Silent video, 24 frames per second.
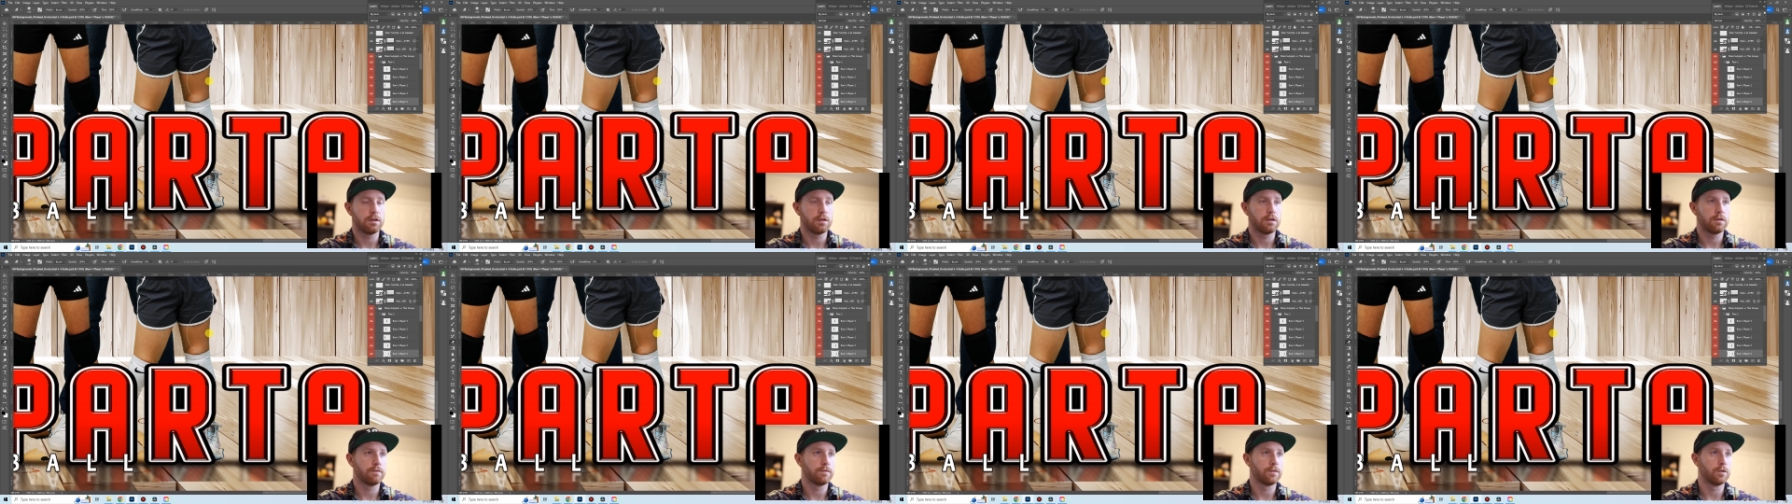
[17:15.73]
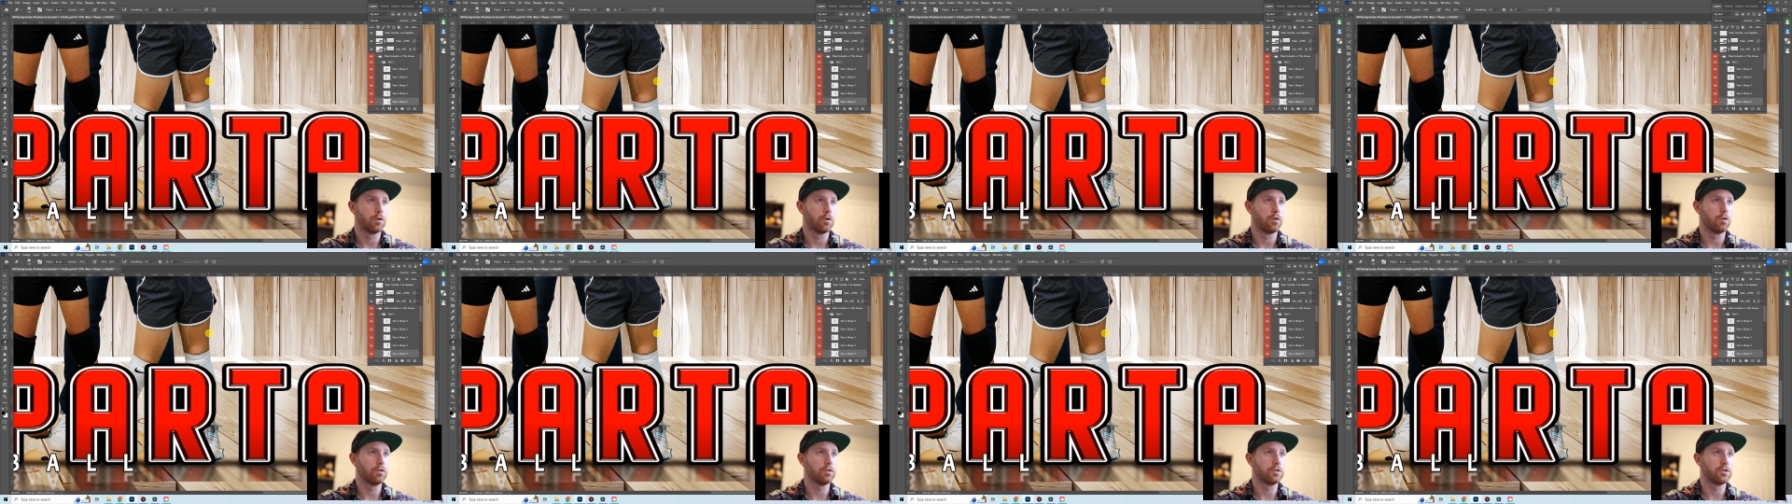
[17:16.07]
If you
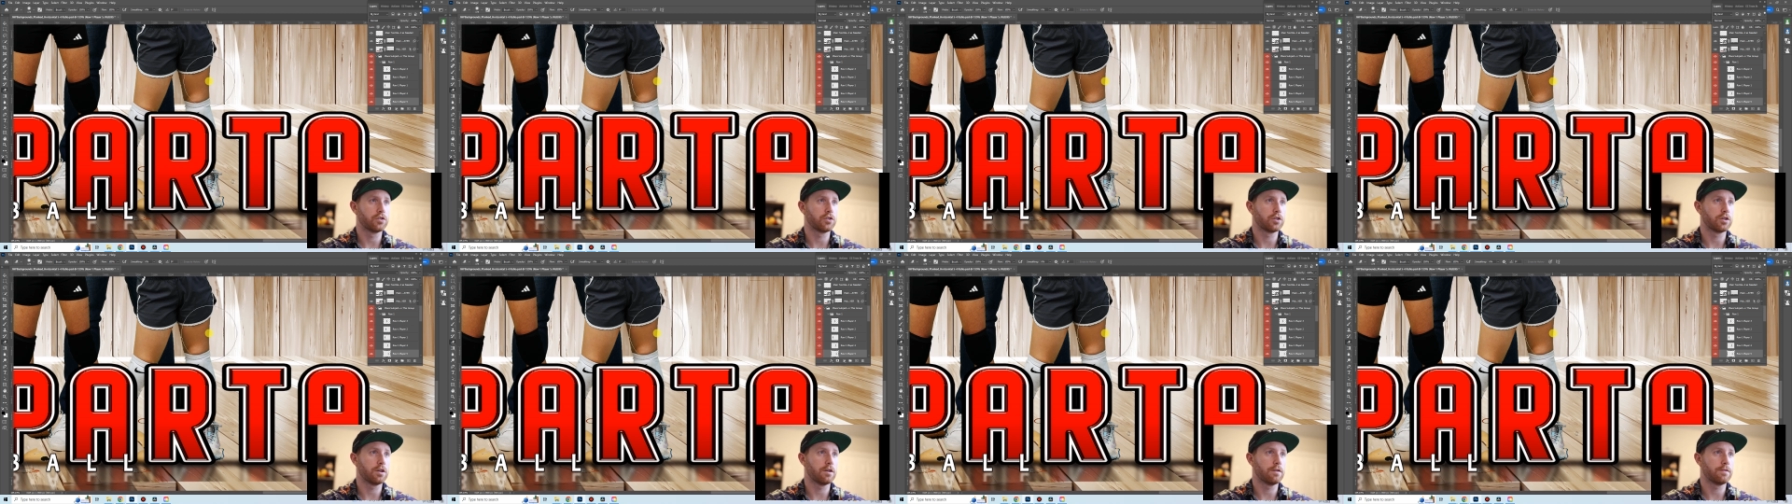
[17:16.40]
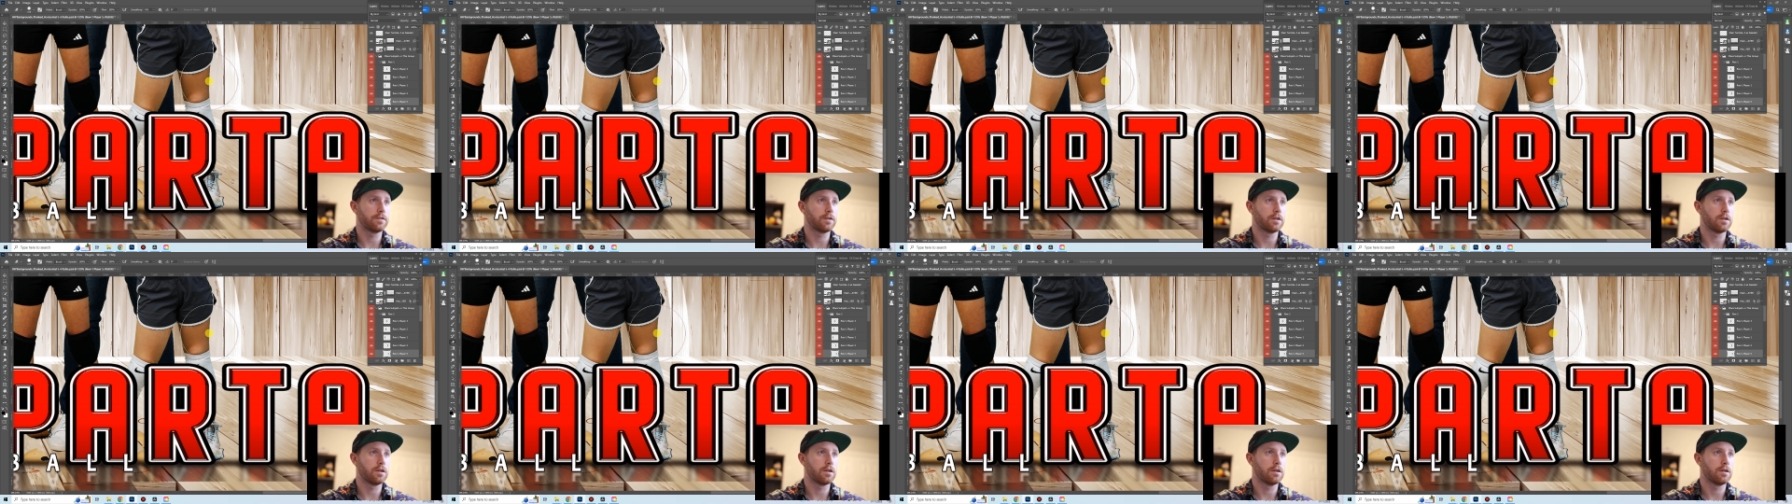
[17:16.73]
hold
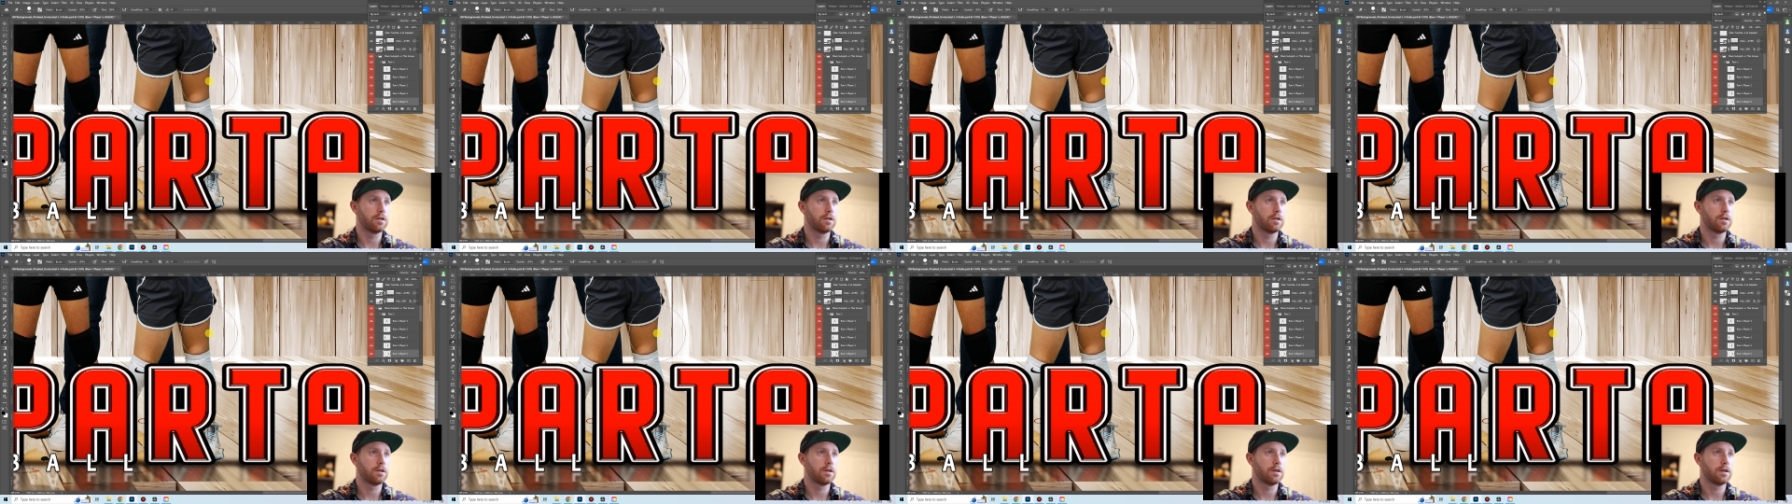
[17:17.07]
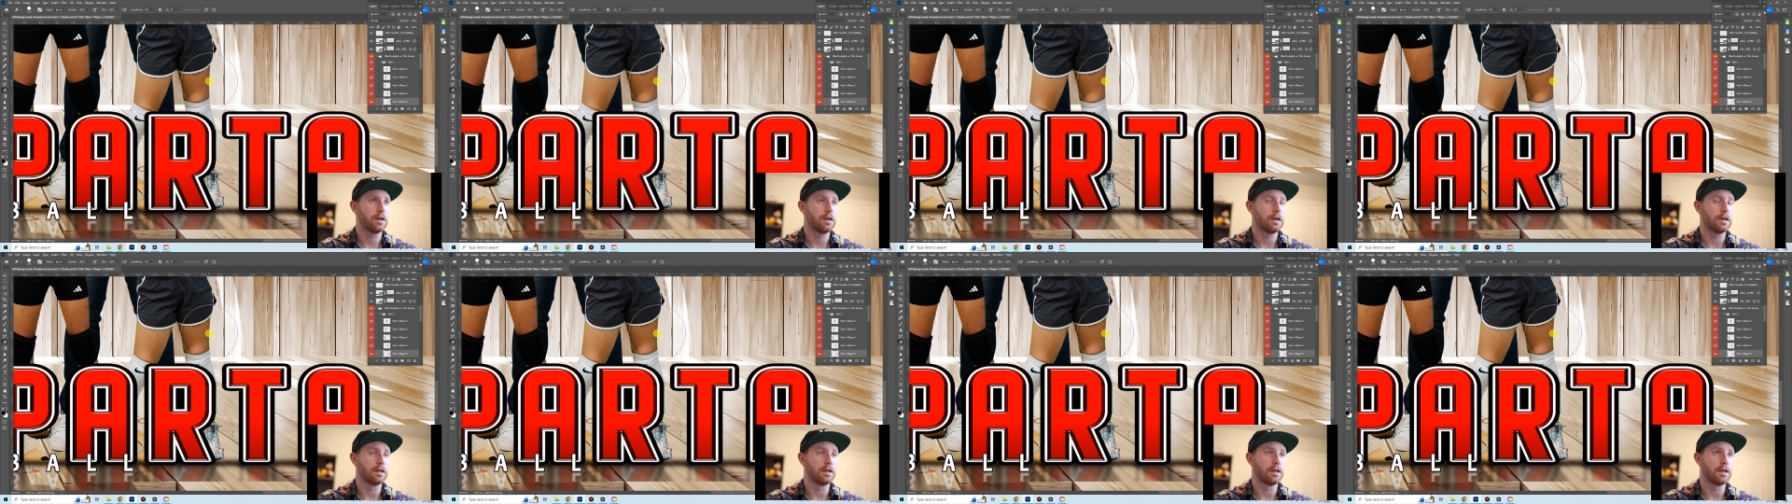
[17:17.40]
shift
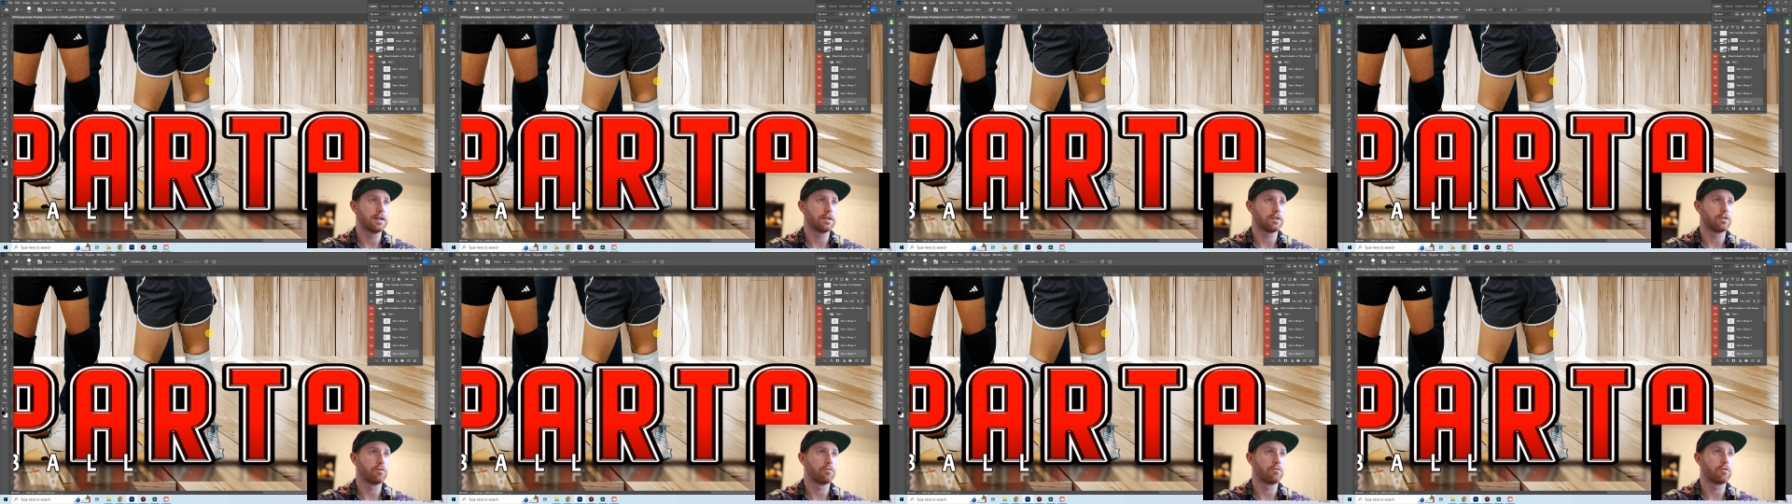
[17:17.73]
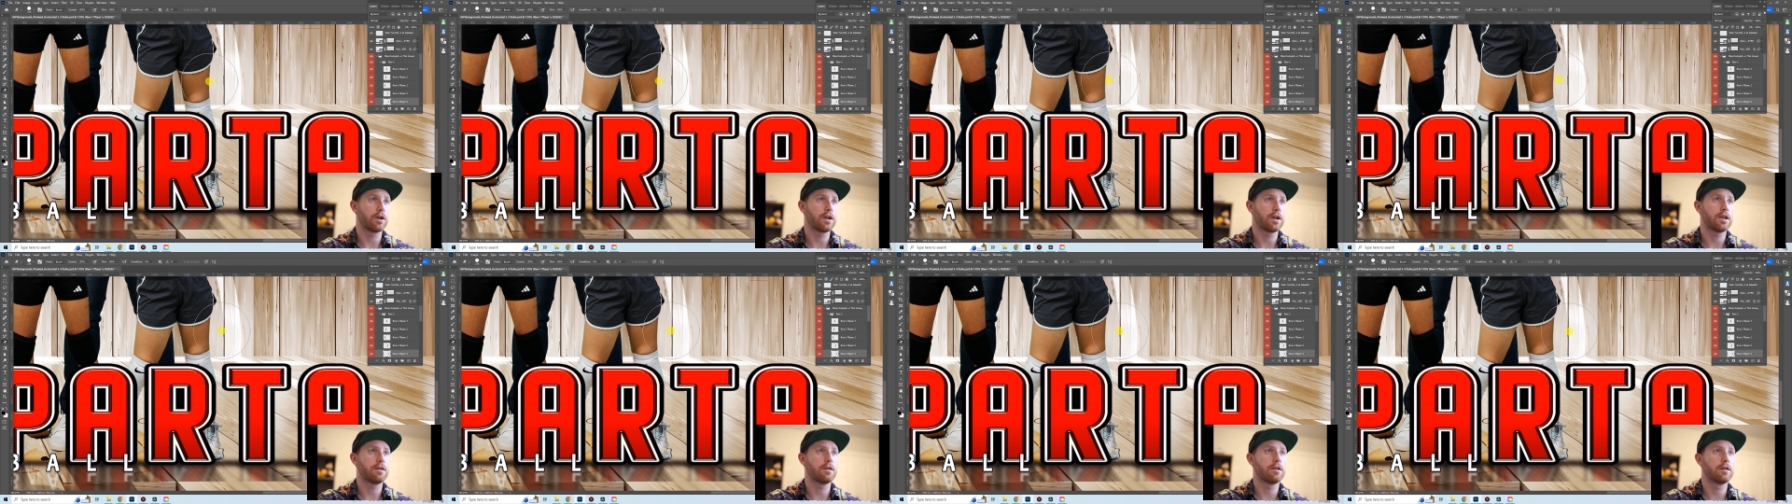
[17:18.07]
and hit the
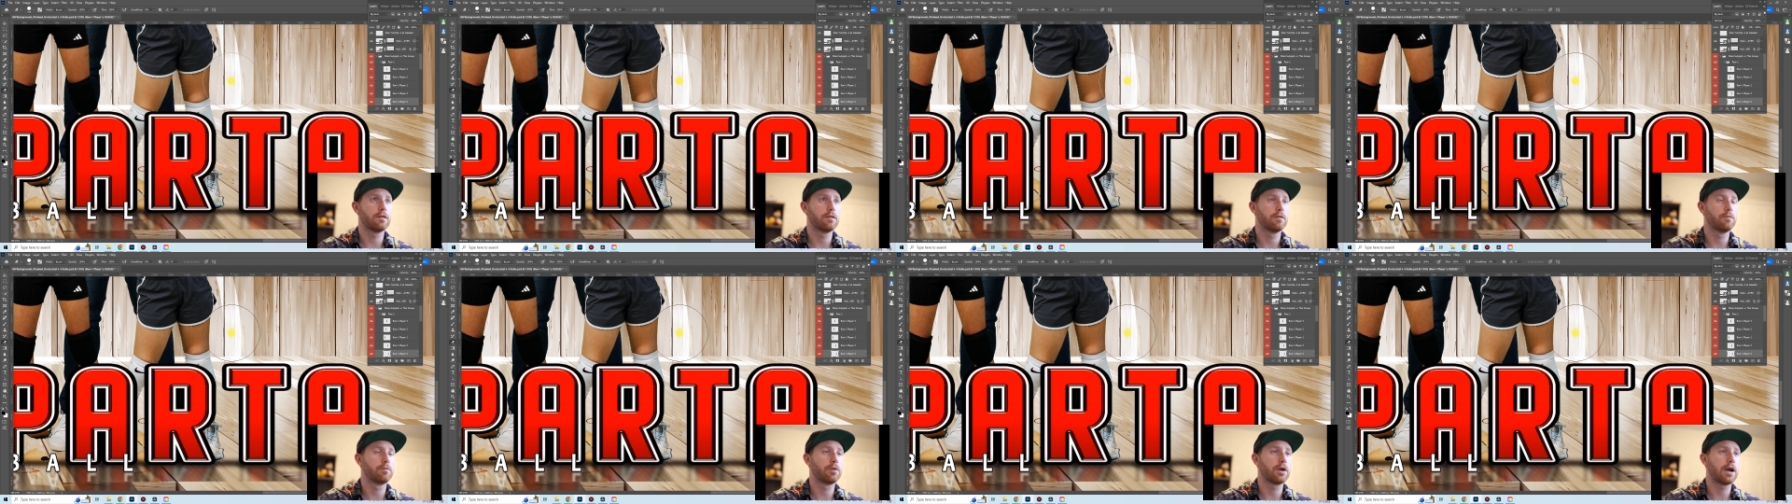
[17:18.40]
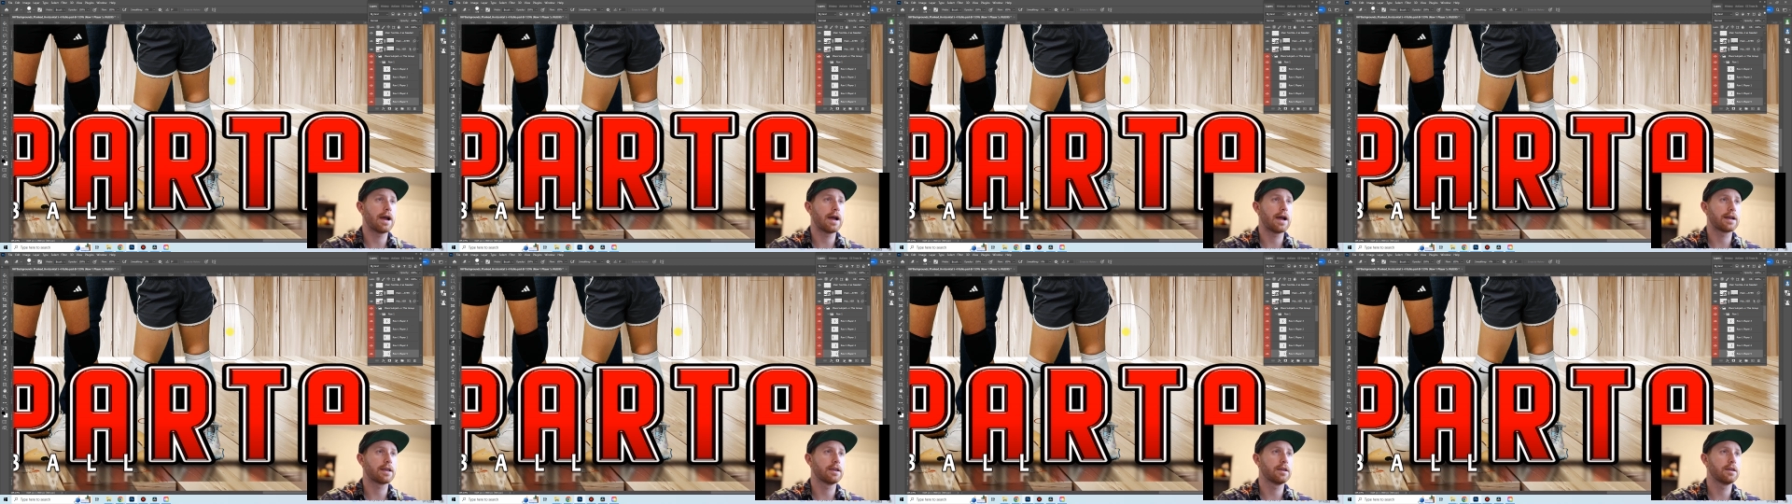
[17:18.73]
right
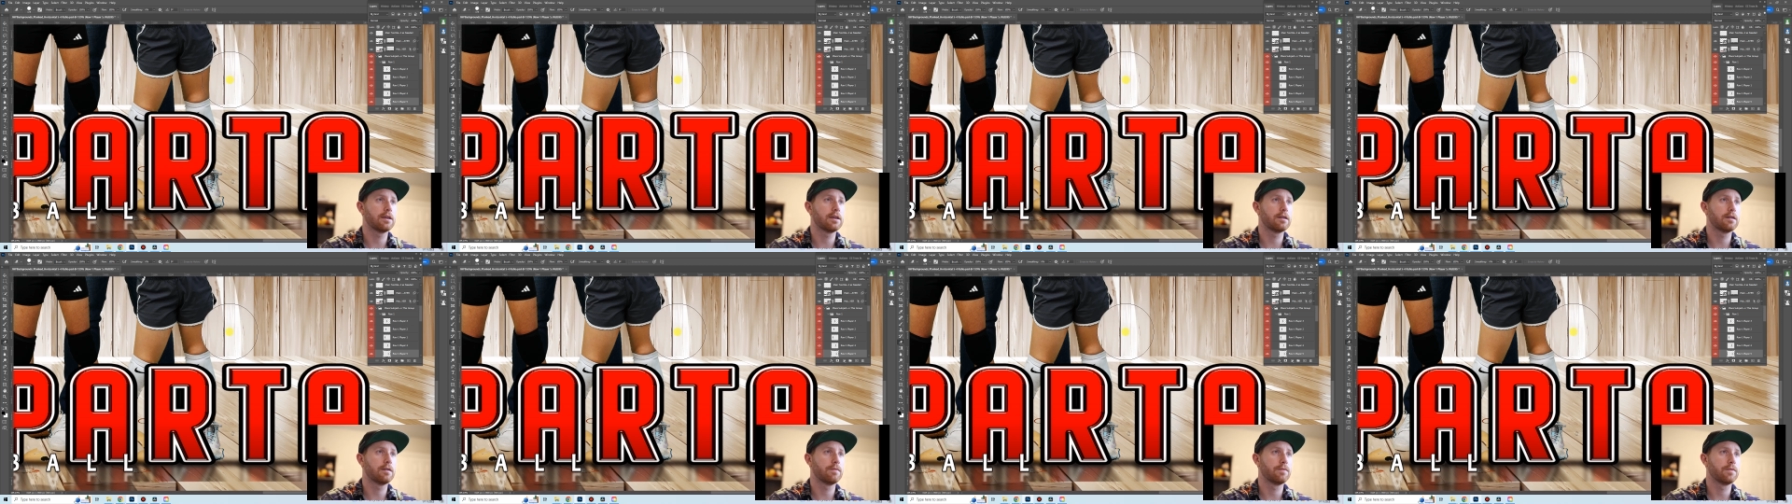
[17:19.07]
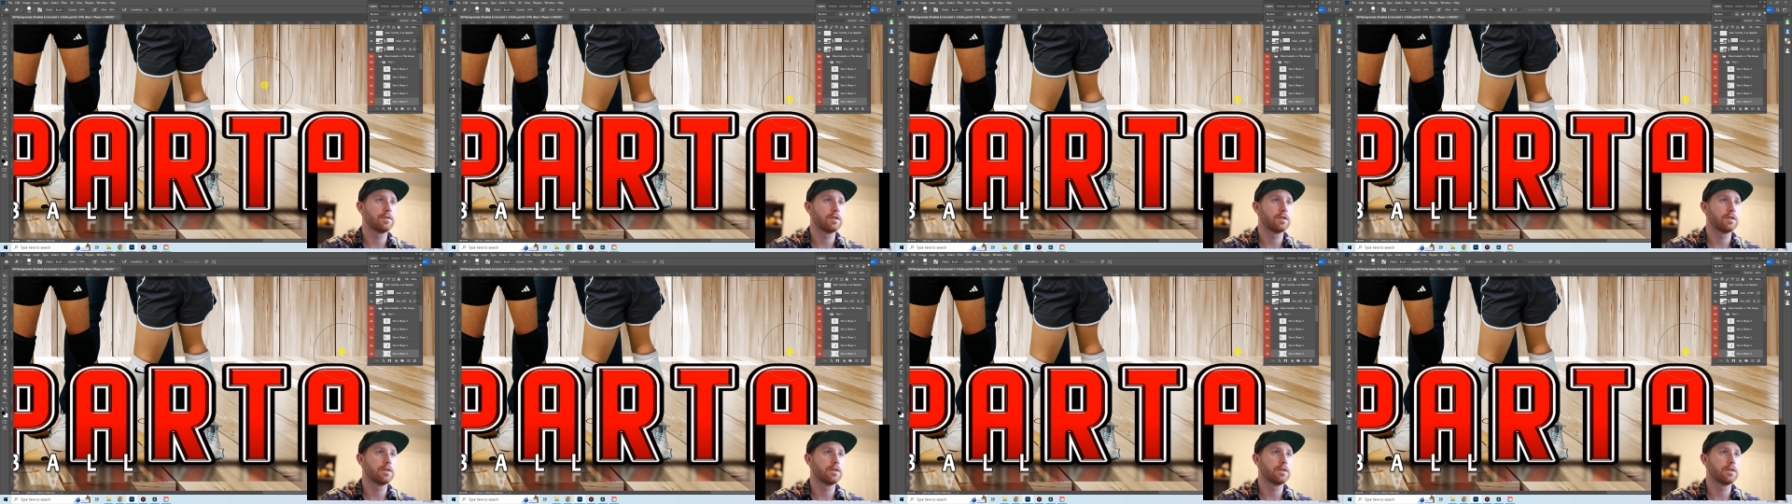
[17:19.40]
bracket,